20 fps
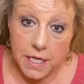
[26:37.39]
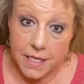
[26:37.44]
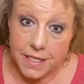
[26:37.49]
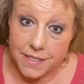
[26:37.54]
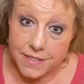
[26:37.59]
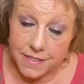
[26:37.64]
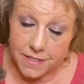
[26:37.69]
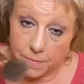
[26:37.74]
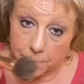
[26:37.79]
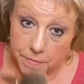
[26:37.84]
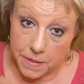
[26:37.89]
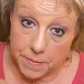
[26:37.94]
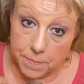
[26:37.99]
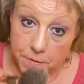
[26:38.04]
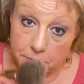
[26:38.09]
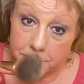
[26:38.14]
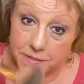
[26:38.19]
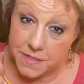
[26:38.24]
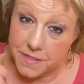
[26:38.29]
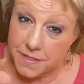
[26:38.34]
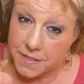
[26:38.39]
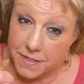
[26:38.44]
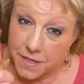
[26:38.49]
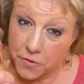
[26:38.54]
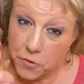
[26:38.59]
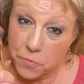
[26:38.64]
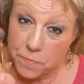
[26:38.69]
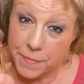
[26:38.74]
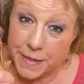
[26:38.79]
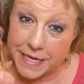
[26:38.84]
Some people, this is
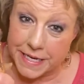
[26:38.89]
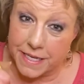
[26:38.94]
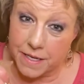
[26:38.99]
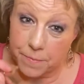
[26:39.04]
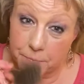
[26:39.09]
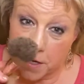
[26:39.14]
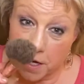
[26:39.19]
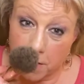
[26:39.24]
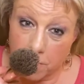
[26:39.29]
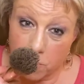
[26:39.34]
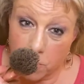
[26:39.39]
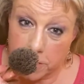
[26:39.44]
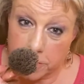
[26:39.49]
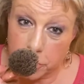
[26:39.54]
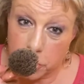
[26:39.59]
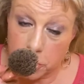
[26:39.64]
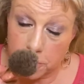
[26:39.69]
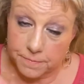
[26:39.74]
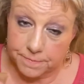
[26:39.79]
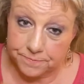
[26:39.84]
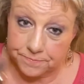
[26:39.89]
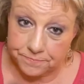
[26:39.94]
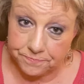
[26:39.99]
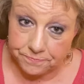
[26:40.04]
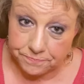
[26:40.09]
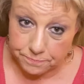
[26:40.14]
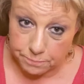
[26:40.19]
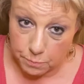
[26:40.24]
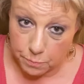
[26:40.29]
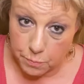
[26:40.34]
another medium coverage
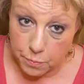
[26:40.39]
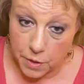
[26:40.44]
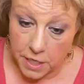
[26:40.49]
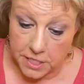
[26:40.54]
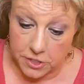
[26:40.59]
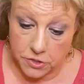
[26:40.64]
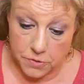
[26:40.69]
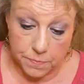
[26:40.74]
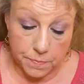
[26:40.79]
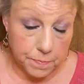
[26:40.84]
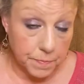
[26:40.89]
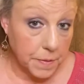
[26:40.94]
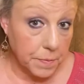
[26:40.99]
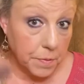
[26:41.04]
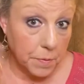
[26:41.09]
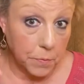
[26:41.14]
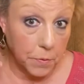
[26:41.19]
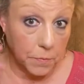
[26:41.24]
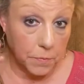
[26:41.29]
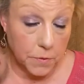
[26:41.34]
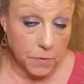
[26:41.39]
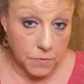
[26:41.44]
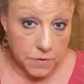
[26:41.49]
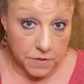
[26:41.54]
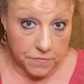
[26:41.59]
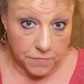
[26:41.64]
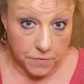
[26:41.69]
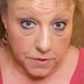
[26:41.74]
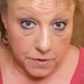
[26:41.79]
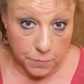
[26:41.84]
brush. People use it
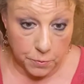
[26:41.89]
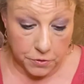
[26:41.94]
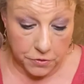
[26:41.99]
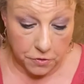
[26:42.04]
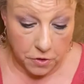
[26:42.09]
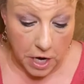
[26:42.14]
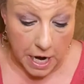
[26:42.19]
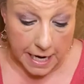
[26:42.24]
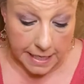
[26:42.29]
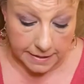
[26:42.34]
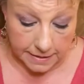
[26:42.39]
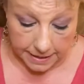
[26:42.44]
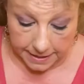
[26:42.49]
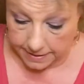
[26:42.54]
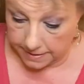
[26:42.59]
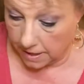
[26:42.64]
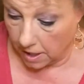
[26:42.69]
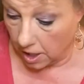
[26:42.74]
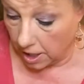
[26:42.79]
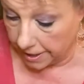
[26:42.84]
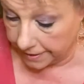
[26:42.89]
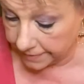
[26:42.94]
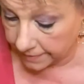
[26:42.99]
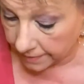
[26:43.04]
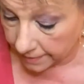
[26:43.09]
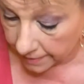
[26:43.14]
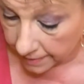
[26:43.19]
to put their highlight on.